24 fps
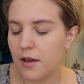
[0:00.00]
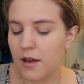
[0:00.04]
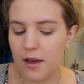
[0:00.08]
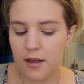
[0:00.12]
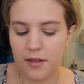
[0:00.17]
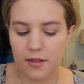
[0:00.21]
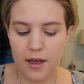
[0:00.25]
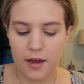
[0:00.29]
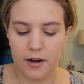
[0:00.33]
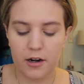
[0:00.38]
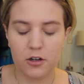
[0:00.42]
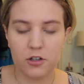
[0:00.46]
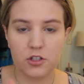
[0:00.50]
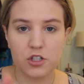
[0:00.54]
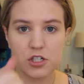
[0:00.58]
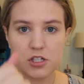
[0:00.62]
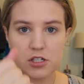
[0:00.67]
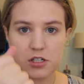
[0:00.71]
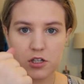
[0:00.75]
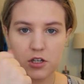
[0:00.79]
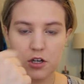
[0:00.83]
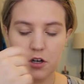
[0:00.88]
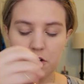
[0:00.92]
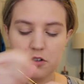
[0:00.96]
And then I'll
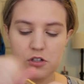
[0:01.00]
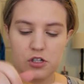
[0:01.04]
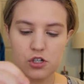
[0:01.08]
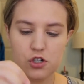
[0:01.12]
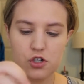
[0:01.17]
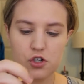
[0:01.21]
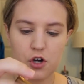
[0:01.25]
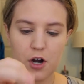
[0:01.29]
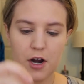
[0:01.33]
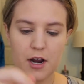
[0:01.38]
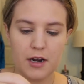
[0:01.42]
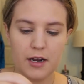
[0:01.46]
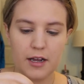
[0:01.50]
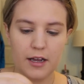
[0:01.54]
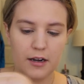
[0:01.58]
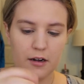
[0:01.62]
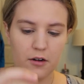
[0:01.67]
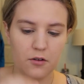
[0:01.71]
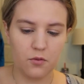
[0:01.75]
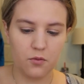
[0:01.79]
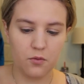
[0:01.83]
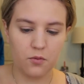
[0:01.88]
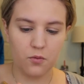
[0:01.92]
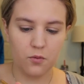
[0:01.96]
just go straight
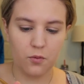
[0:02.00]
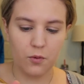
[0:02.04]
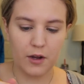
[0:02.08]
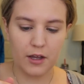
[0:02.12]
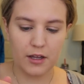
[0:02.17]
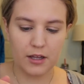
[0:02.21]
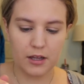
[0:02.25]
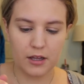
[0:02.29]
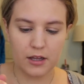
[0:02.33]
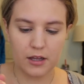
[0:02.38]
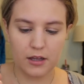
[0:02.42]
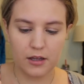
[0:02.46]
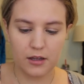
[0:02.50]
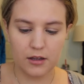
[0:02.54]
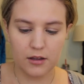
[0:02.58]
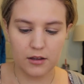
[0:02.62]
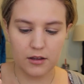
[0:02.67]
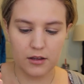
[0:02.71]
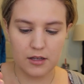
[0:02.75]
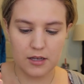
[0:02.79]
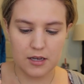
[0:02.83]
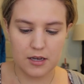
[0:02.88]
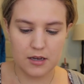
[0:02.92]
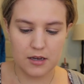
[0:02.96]
in with
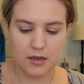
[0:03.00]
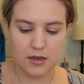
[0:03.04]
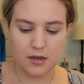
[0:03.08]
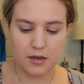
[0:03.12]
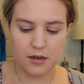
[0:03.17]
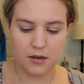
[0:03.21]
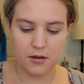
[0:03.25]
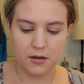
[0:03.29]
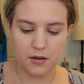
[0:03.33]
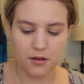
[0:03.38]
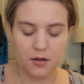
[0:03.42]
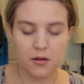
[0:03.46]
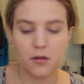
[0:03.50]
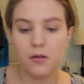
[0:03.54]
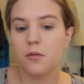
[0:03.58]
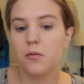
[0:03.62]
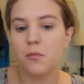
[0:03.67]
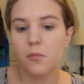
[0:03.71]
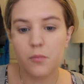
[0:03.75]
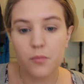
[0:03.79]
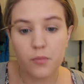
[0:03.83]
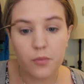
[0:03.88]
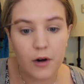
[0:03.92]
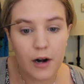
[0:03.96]
the
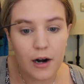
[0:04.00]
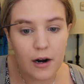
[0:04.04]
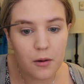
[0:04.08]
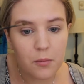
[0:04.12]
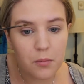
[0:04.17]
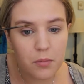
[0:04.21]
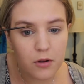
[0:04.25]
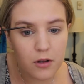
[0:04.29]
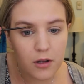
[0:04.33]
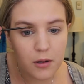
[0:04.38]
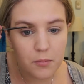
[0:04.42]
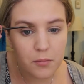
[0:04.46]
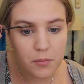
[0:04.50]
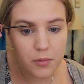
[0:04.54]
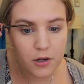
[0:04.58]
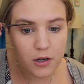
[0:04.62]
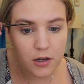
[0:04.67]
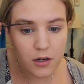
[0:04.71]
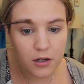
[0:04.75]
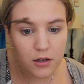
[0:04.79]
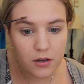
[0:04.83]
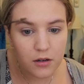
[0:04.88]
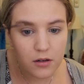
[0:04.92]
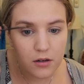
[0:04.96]
brow
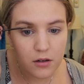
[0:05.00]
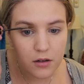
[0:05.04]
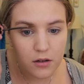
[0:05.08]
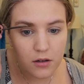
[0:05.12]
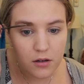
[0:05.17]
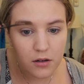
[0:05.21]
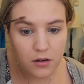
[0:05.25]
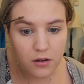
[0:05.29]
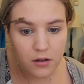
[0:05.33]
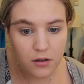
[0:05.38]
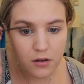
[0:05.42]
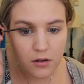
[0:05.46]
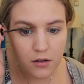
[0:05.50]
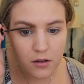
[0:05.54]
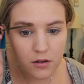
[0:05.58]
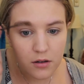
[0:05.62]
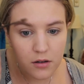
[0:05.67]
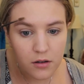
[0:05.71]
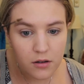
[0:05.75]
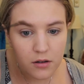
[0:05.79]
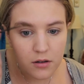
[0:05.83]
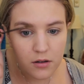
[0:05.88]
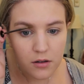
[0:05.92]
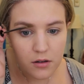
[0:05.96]
plumper
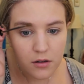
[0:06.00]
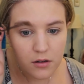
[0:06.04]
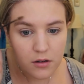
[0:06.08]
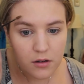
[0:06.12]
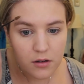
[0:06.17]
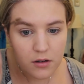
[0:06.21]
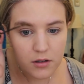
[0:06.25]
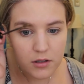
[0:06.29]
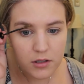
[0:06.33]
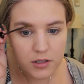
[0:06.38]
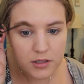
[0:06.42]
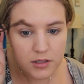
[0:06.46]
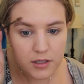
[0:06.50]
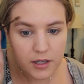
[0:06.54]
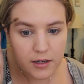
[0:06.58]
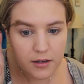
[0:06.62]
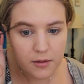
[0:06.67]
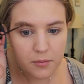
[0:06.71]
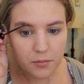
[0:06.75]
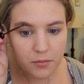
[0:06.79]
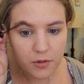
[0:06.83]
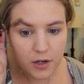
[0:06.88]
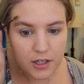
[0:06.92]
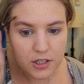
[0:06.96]
and just kind
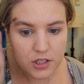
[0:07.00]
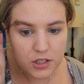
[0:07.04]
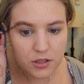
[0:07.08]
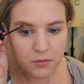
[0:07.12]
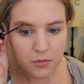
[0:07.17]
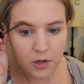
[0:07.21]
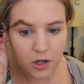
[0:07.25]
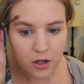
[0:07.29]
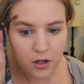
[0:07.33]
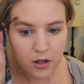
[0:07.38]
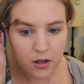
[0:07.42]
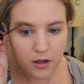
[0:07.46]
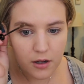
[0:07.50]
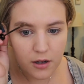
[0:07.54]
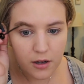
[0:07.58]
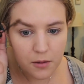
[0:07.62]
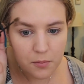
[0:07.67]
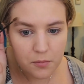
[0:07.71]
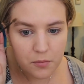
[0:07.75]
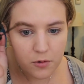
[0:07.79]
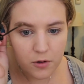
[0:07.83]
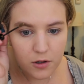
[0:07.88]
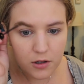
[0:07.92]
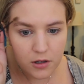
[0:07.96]
of brush them all
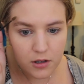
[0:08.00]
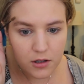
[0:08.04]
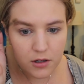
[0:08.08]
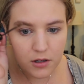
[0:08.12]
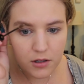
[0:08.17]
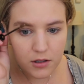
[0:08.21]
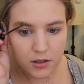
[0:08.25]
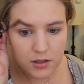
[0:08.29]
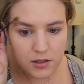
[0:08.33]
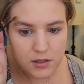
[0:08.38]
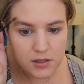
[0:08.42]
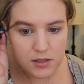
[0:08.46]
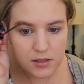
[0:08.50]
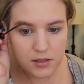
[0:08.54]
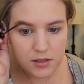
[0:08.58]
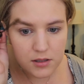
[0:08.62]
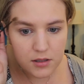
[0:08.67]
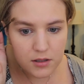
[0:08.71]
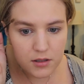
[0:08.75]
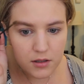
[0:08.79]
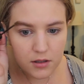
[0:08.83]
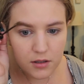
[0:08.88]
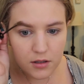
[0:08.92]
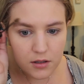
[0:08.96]
upwards
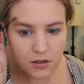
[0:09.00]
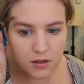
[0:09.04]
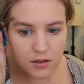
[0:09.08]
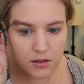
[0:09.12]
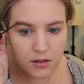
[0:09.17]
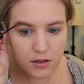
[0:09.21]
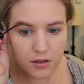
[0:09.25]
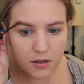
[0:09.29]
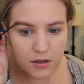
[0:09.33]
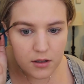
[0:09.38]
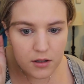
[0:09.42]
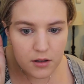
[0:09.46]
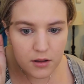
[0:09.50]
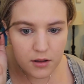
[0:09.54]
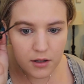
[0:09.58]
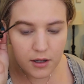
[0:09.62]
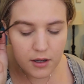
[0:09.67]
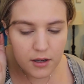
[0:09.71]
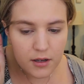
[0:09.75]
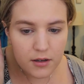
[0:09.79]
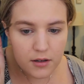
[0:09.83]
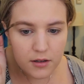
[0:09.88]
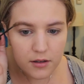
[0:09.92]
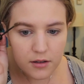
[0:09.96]
and
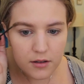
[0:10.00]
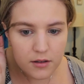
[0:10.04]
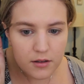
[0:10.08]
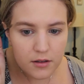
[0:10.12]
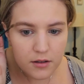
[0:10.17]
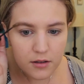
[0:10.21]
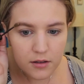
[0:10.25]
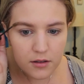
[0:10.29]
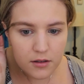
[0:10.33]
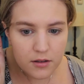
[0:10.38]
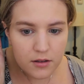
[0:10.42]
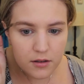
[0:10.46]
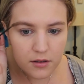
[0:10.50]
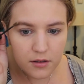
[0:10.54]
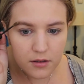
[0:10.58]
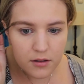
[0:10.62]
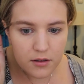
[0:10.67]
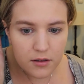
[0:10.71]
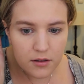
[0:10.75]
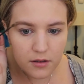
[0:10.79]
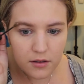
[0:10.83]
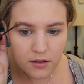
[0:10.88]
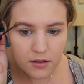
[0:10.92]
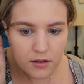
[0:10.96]
then
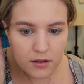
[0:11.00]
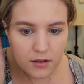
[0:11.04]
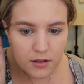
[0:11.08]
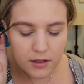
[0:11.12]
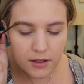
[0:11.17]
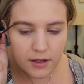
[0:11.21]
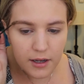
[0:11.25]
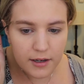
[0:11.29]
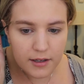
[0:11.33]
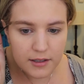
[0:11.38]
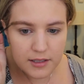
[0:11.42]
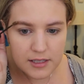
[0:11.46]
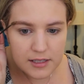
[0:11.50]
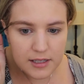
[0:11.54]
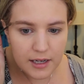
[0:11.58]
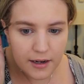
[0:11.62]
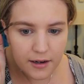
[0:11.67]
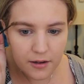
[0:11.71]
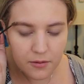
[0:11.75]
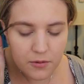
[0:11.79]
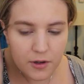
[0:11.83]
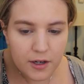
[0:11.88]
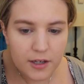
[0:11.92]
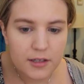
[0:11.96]
kind of
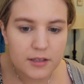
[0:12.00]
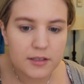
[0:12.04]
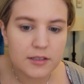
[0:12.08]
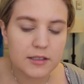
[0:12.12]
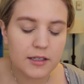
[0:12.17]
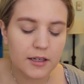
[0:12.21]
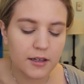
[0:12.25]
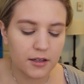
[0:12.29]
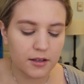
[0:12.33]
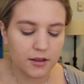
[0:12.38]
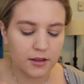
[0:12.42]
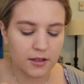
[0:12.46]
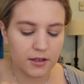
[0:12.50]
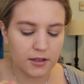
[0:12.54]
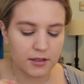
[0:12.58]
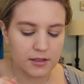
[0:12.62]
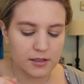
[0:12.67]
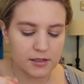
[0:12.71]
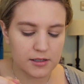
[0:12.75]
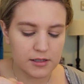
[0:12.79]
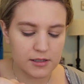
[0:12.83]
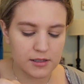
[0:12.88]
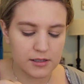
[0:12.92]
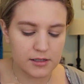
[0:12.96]
sideways like
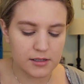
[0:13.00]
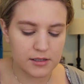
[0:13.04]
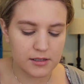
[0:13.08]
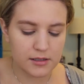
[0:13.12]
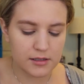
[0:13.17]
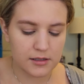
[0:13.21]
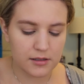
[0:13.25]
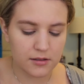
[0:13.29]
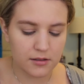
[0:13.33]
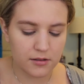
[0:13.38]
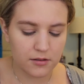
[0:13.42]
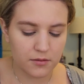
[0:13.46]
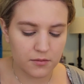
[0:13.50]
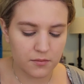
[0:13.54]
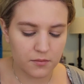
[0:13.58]
this.